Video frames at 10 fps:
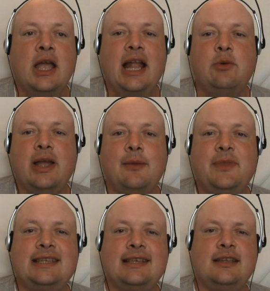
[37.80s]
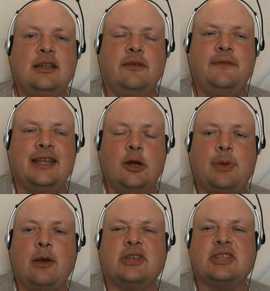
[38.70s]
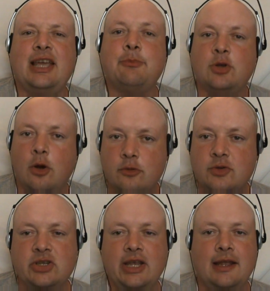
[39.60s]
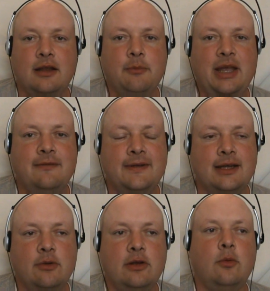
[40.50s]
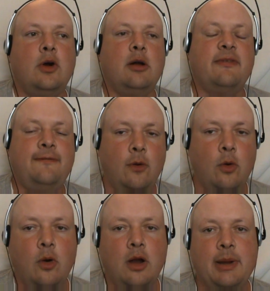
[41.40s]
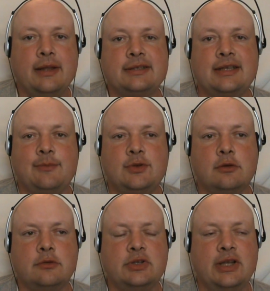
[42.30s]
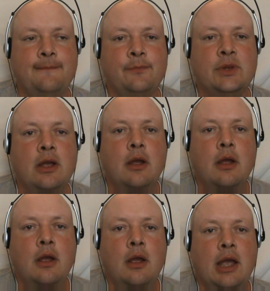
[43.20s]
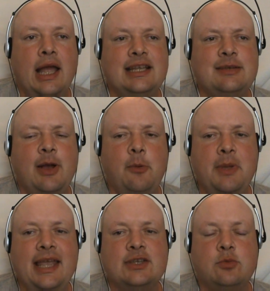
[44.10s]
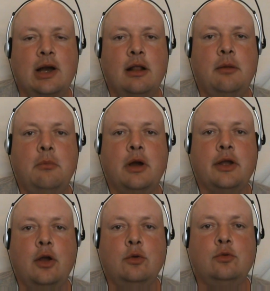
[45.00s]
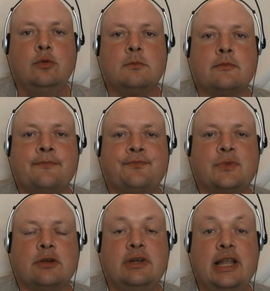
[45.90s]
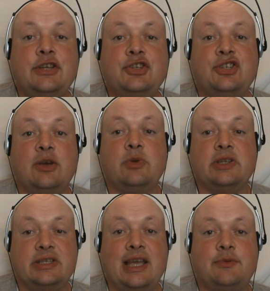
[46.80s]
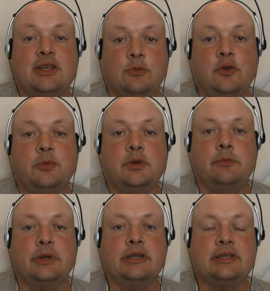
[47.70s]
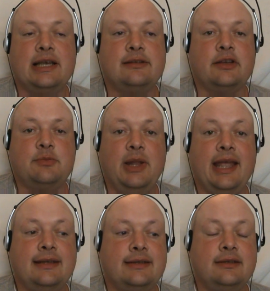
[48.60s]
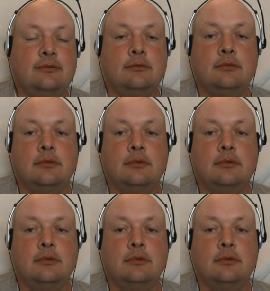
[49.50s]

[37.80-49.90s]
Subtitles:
Anyway, this is another video about the skeptocracy, and I made a video a little while before about the skeptocracy, and it's about me as well and my own relationship with the skeptic movement, because as I explained in